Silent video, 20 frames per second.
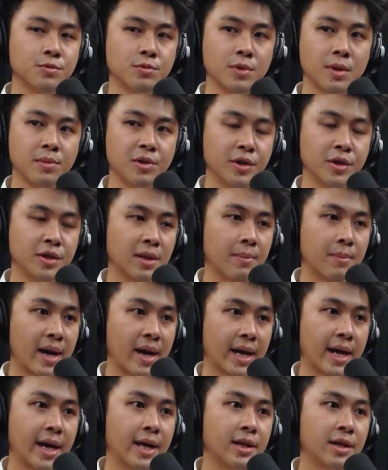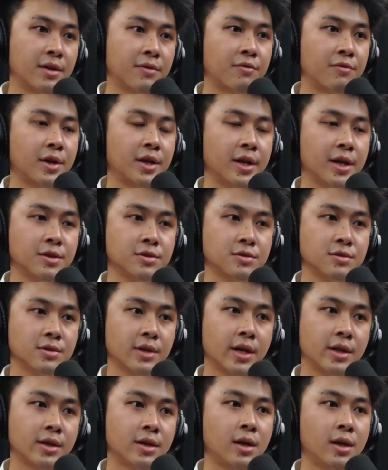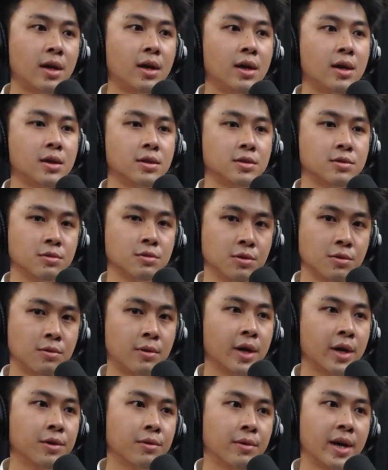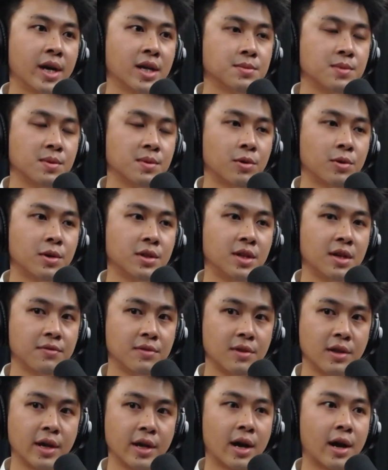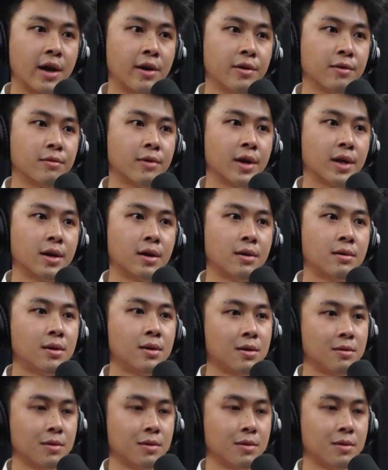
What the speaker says: we are building the back end and the front end together. So UI, UX people are definitely hiring right now.